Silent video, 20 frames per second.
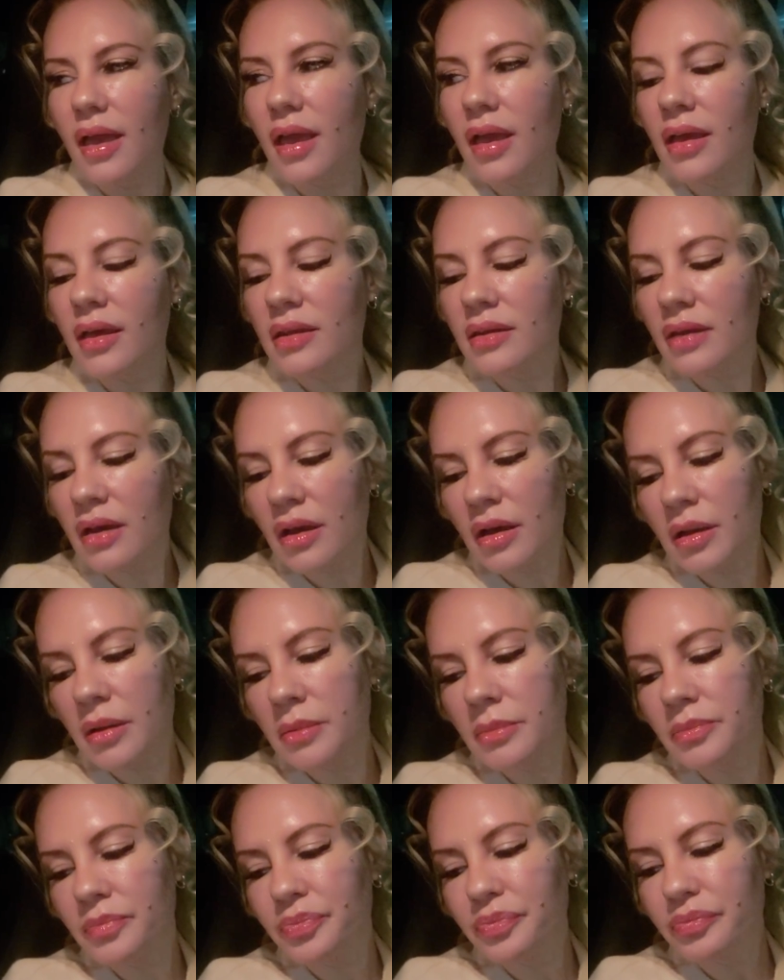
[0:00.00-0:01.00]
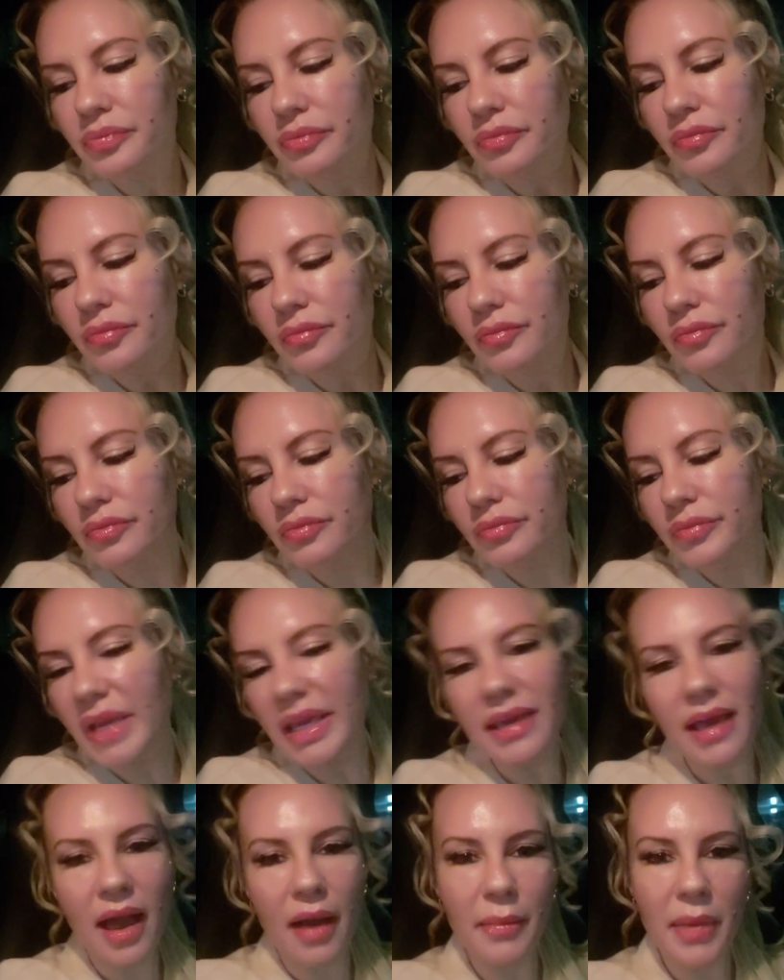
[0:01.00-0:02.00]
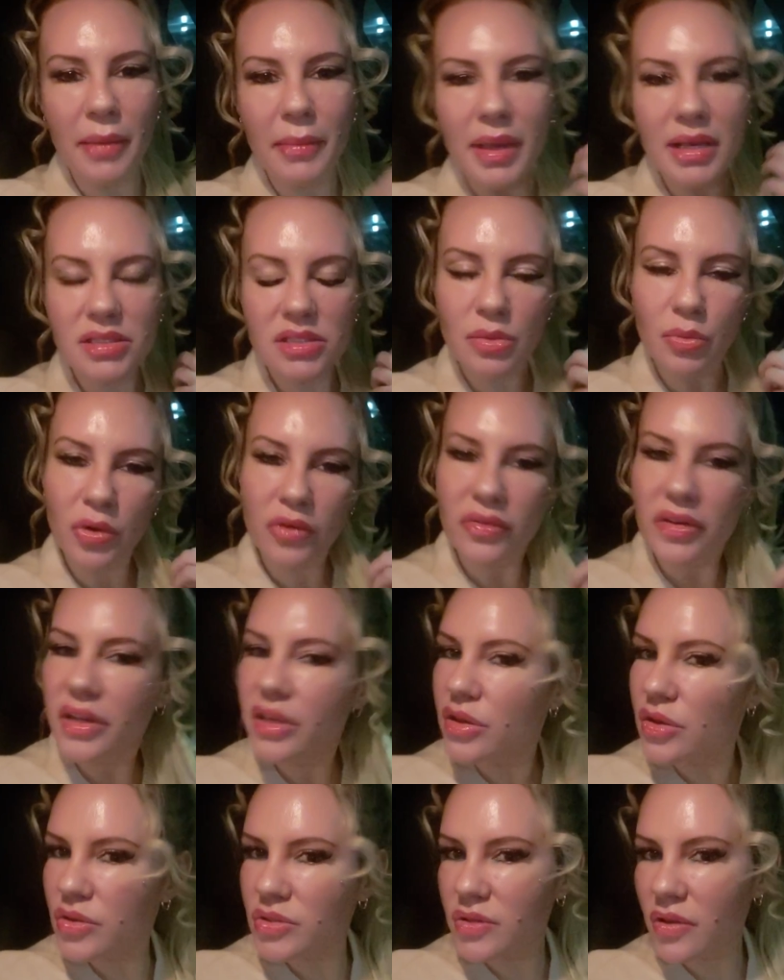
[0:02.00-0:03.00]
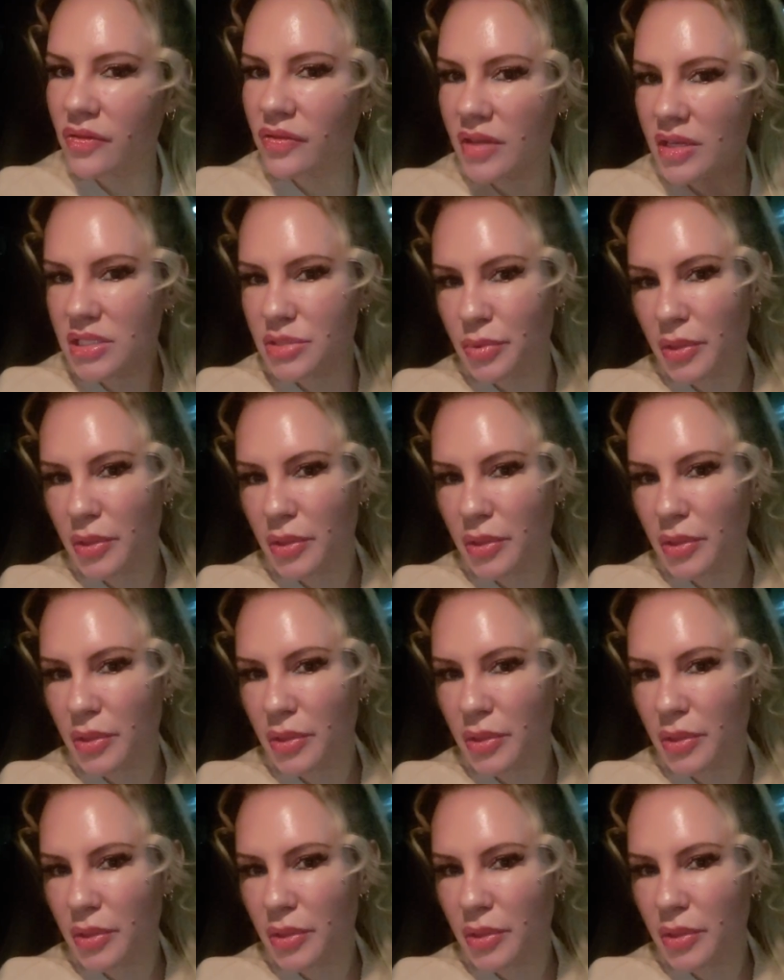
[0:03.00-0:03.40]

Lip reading: And yeah, I might make some more videos on this,